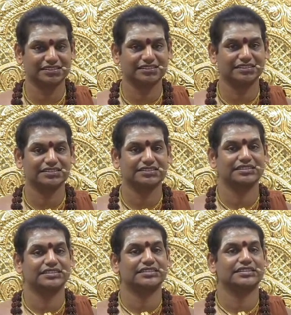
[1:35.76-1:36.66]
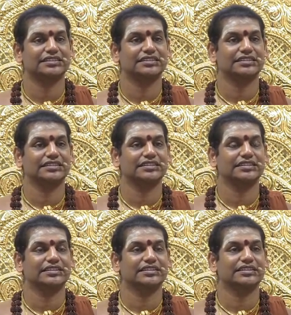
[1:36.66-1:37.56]

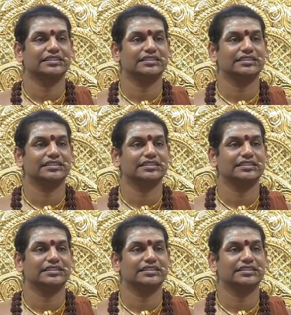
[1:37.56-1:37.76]
No one is speaking in this clip.